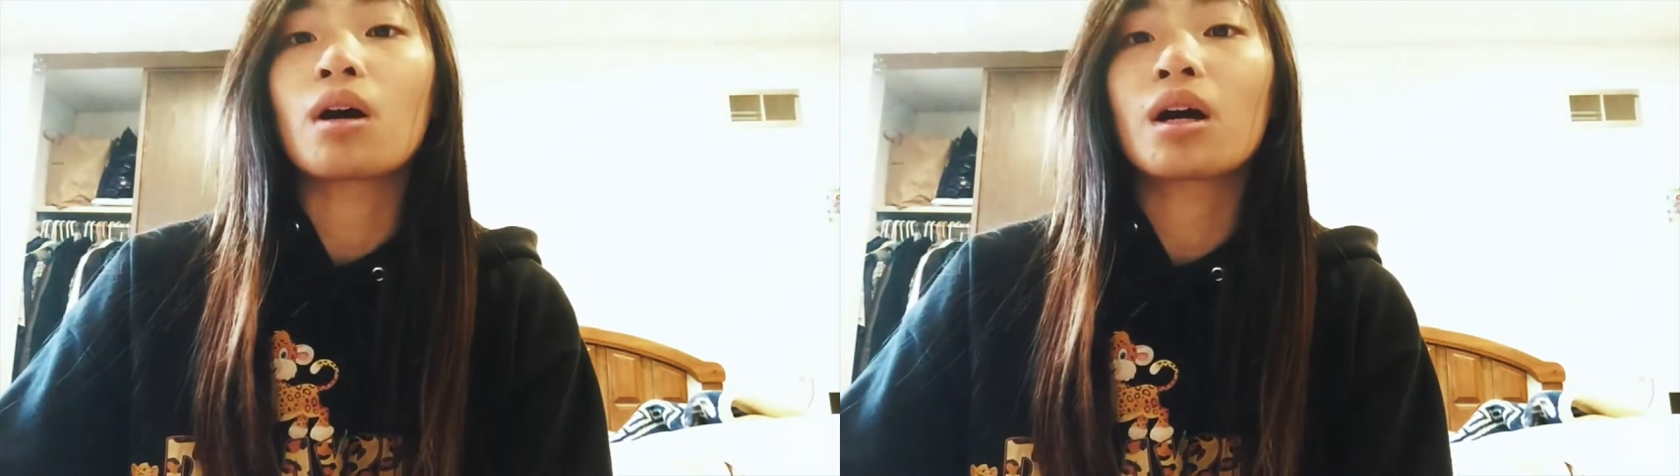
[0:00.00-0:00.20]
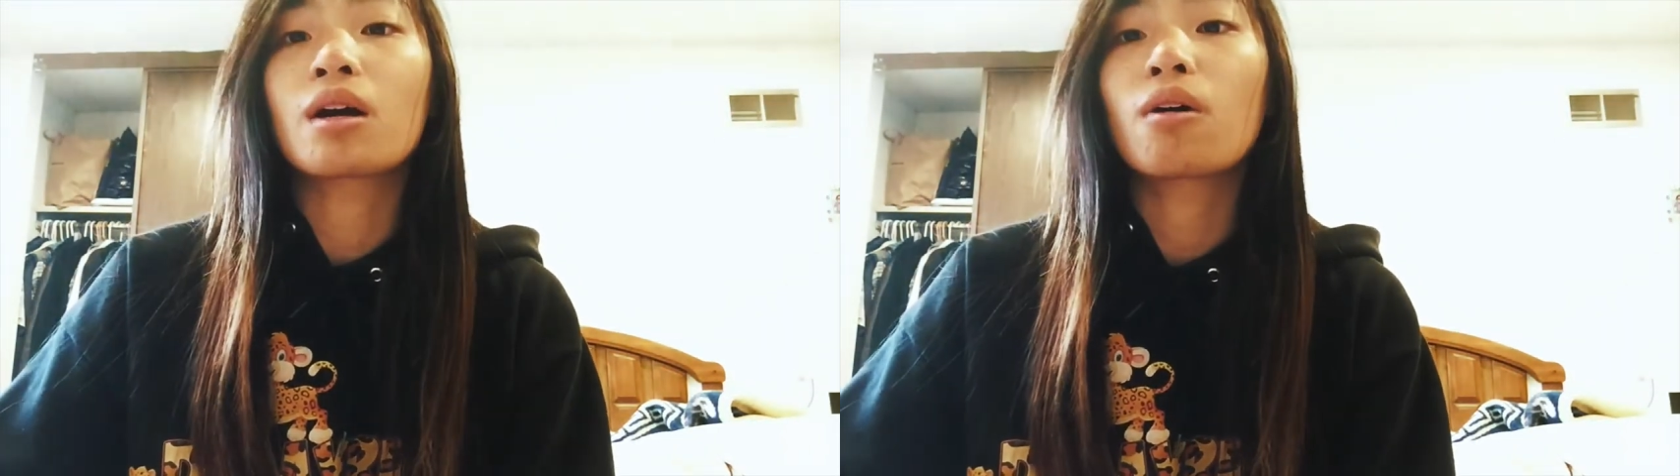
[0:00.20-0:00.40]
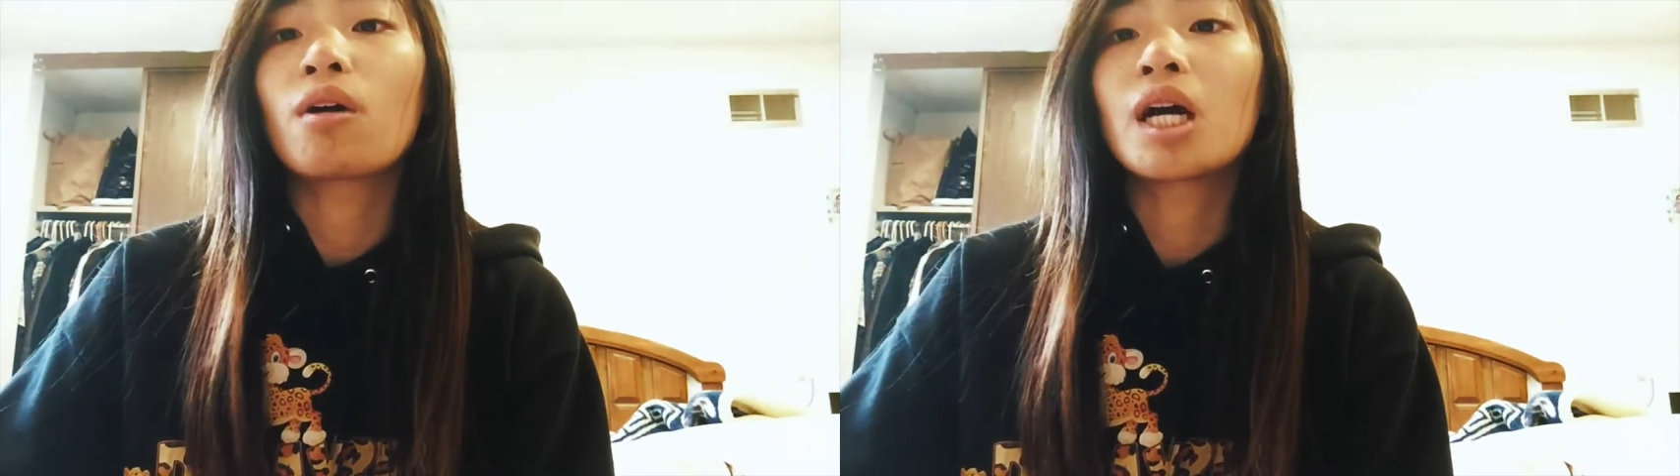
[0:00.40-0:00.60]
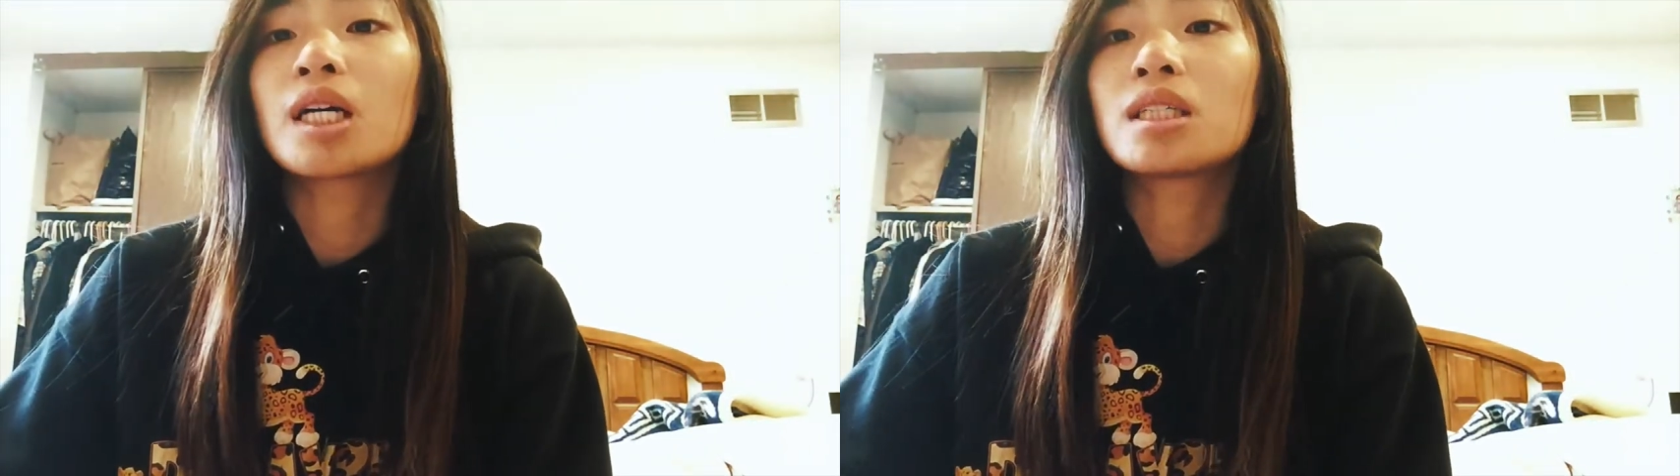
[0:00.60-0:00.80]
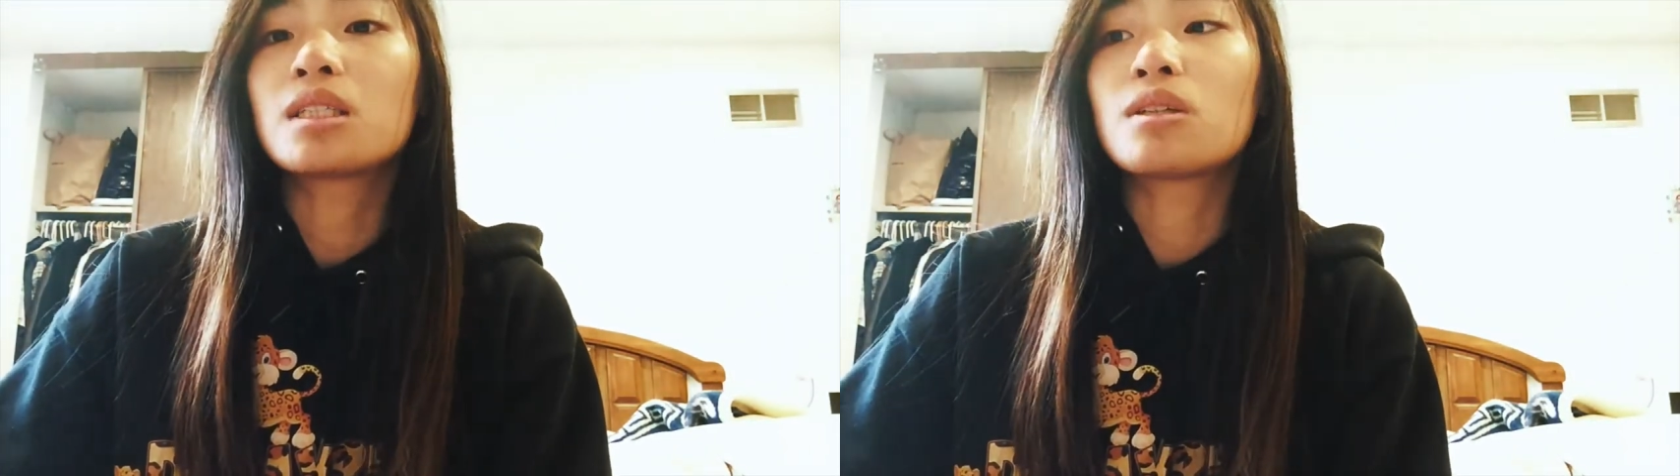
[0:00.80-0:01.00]
are
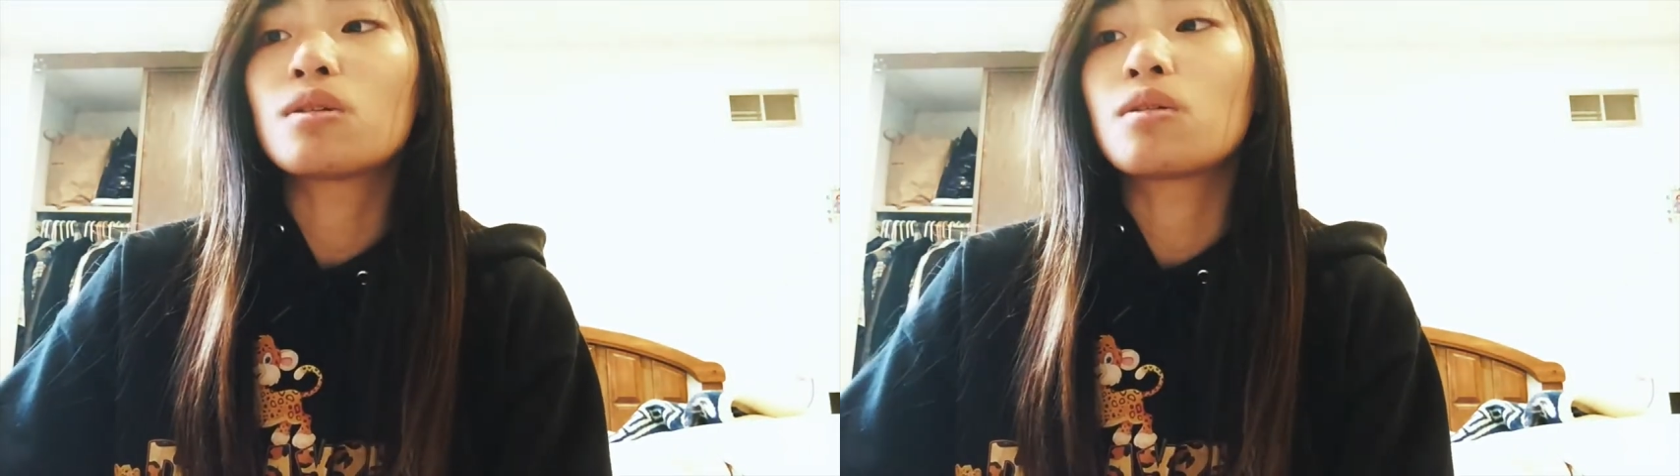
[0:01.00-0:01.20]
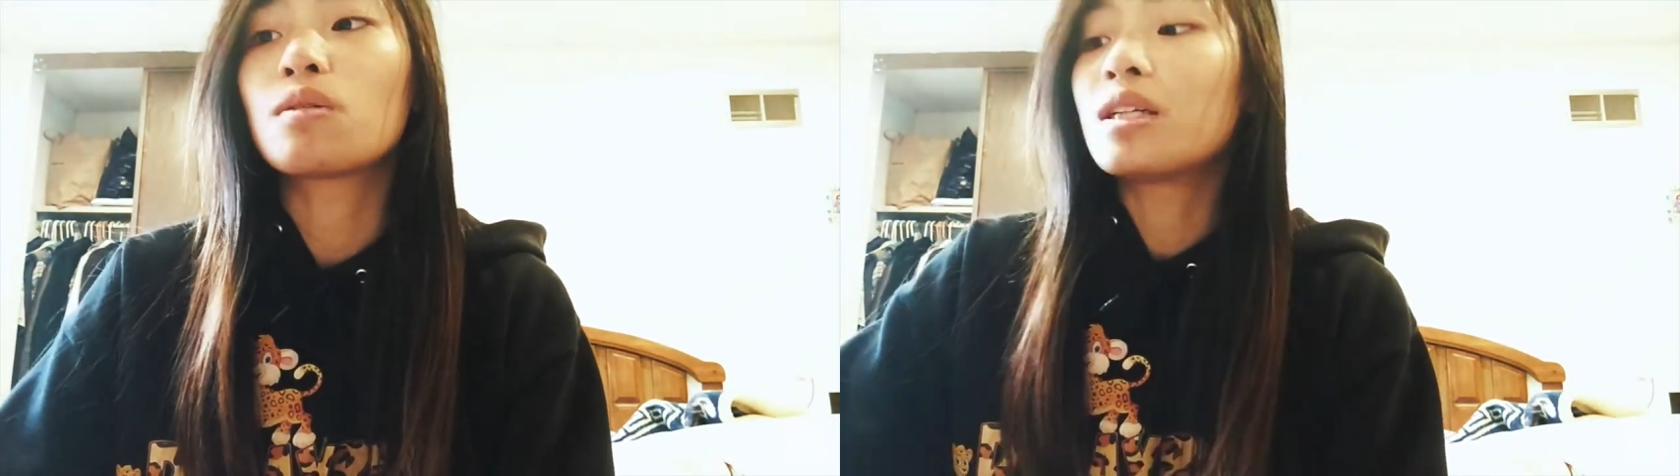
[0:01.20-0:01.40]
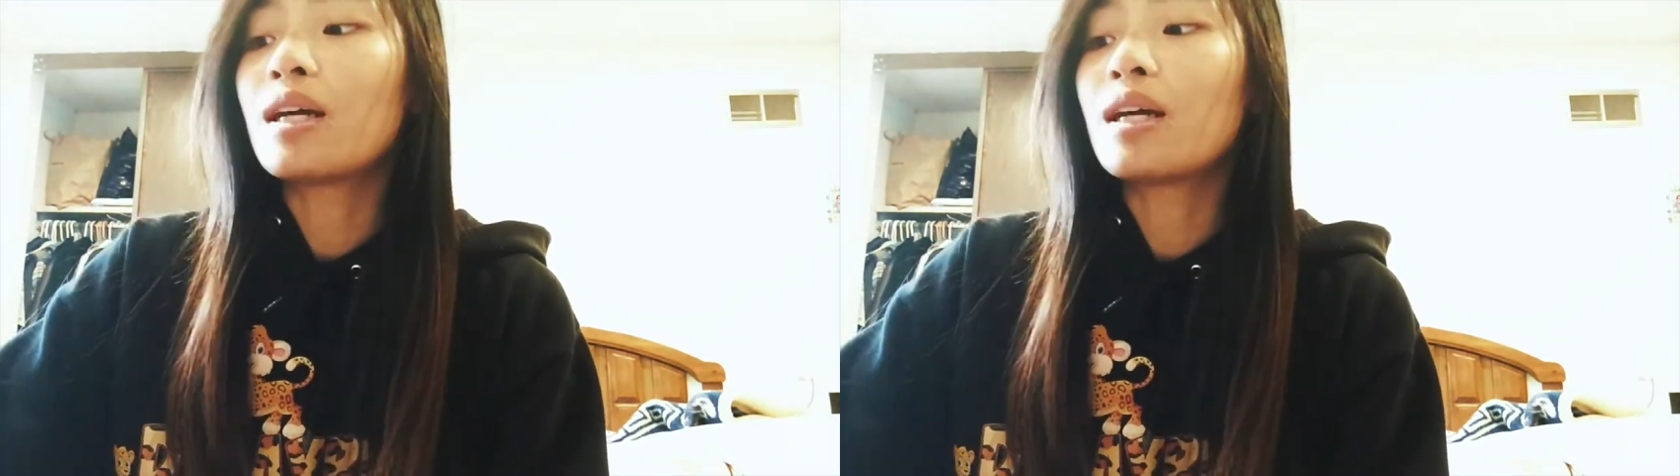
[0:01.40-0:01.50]
going to